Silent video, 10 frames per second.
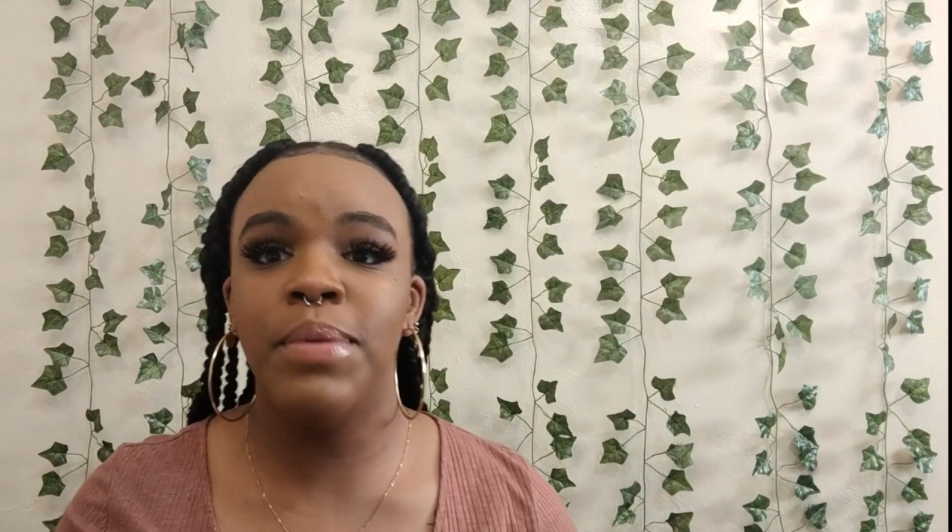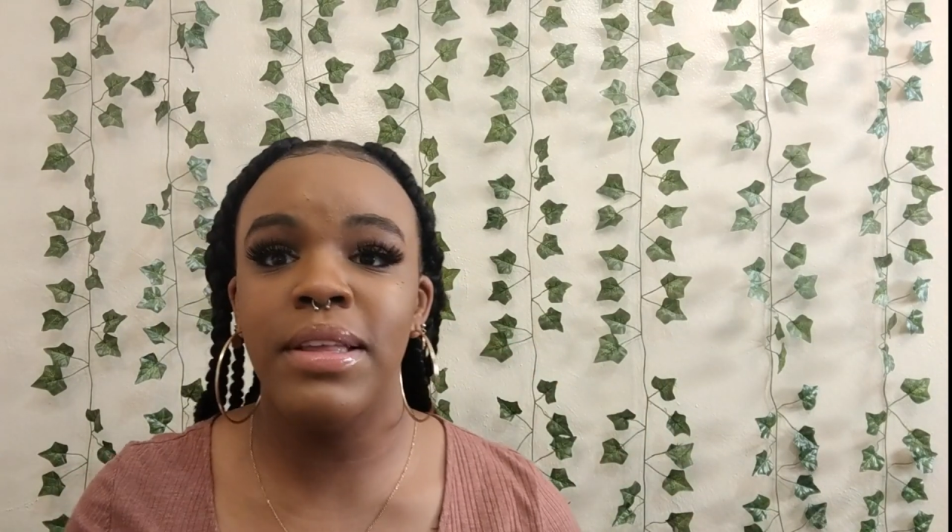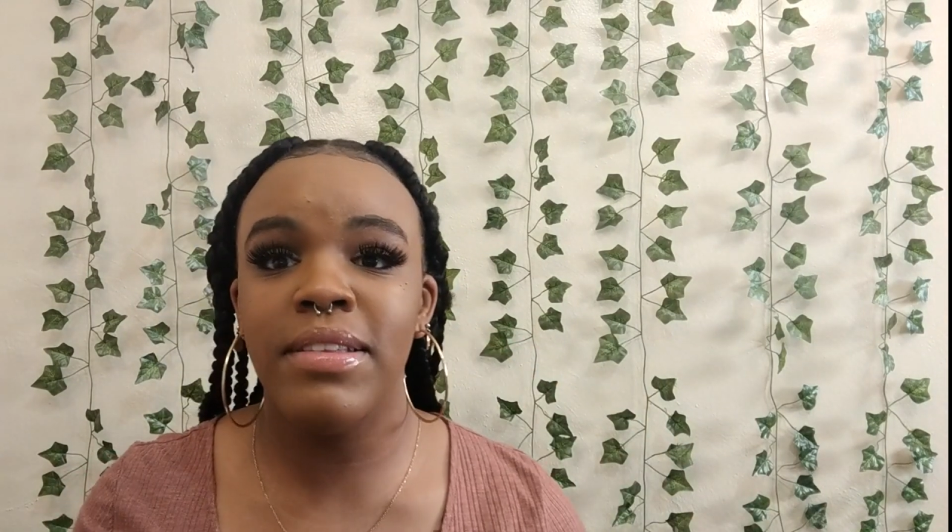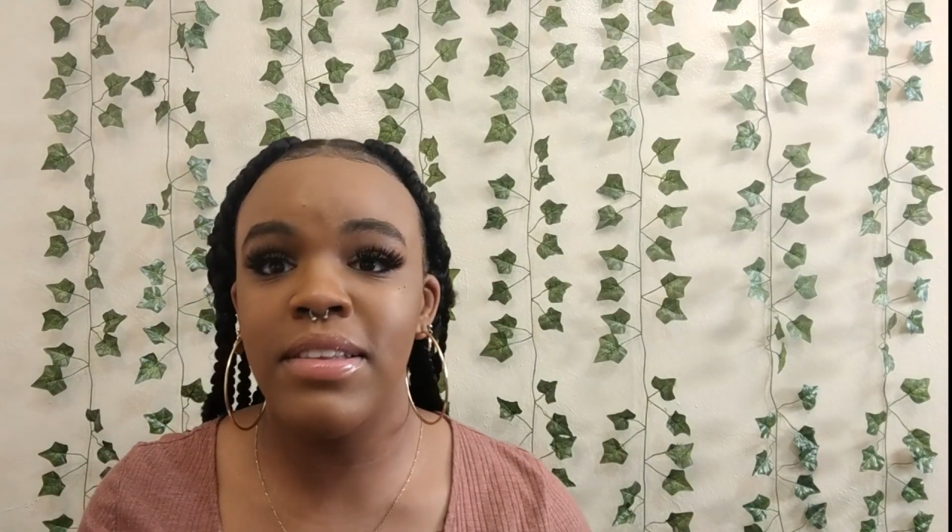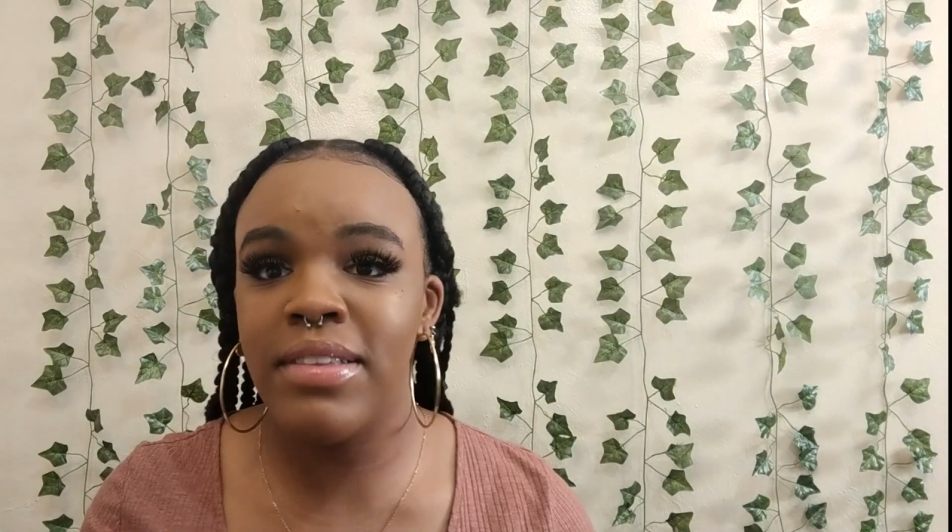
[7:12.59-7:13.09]

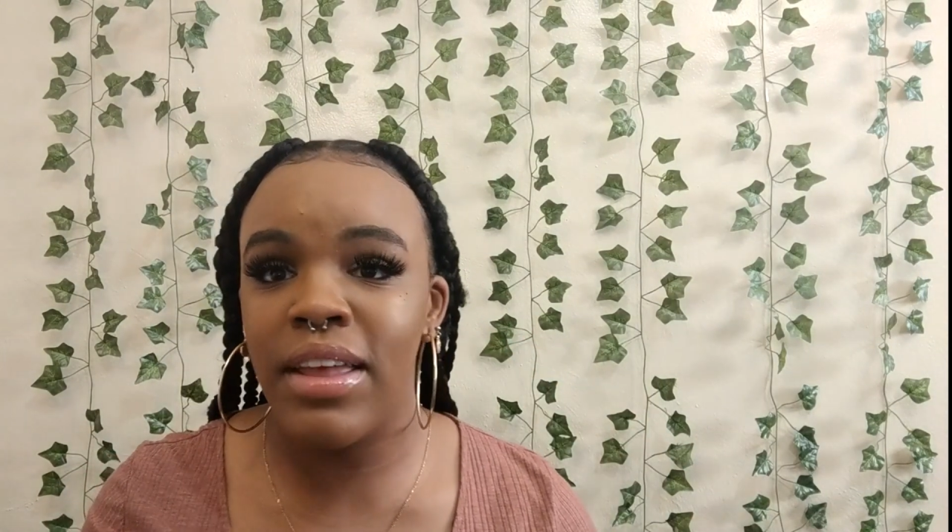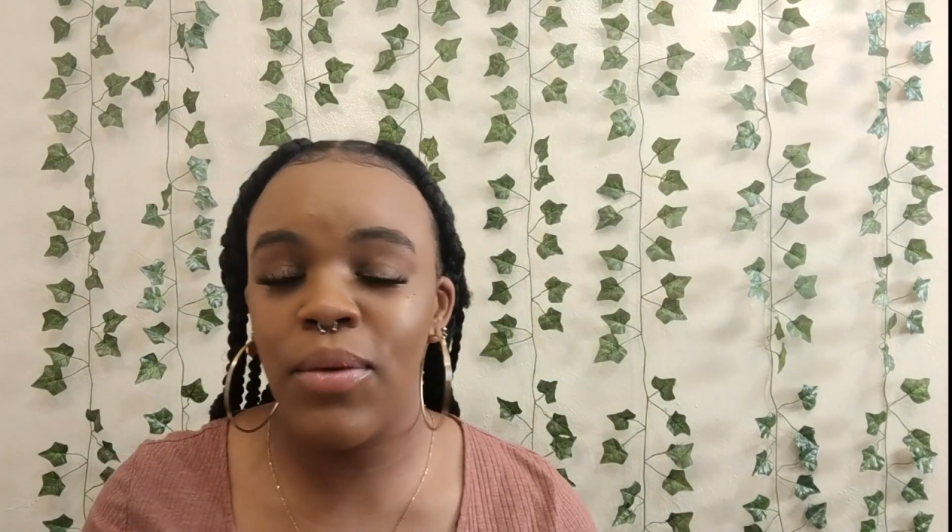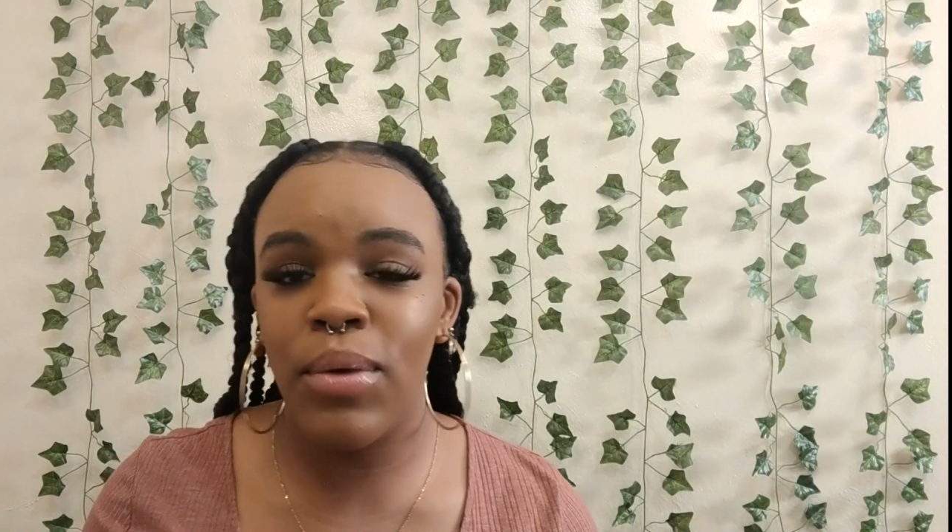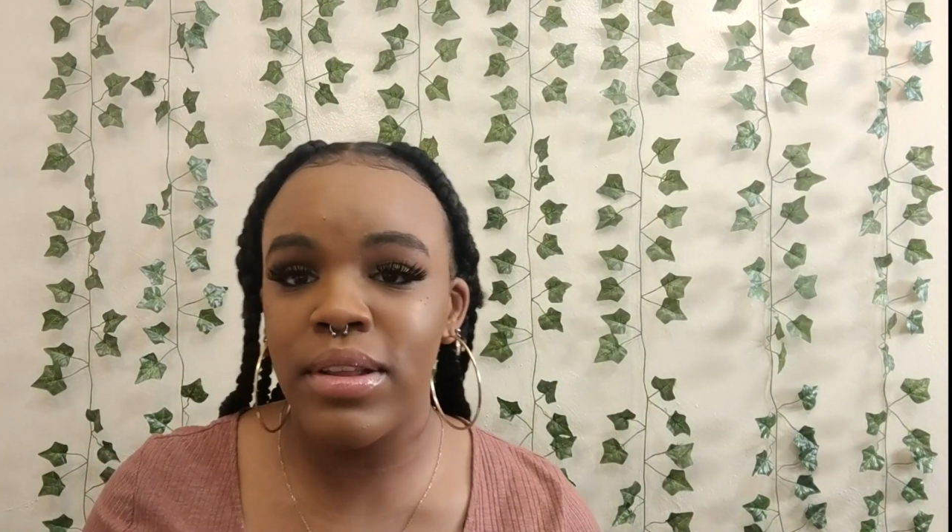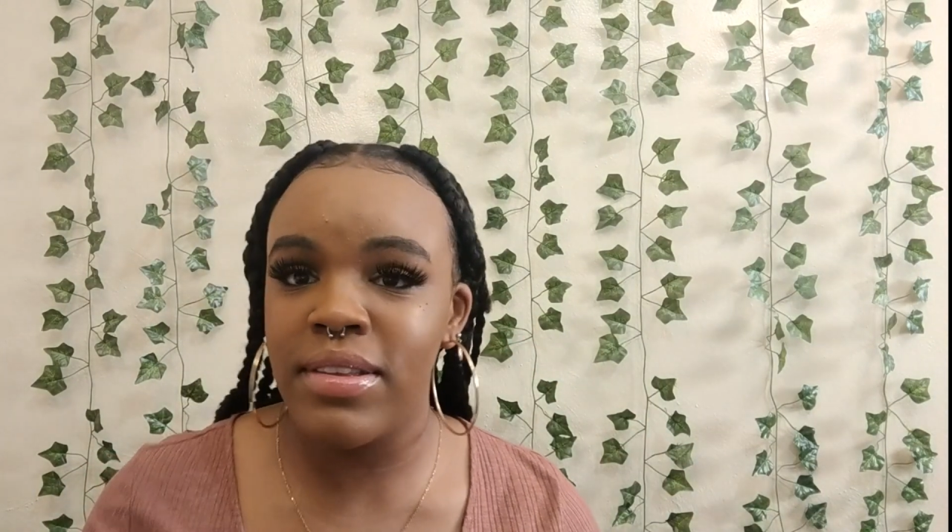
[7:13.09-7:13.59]
places that you want to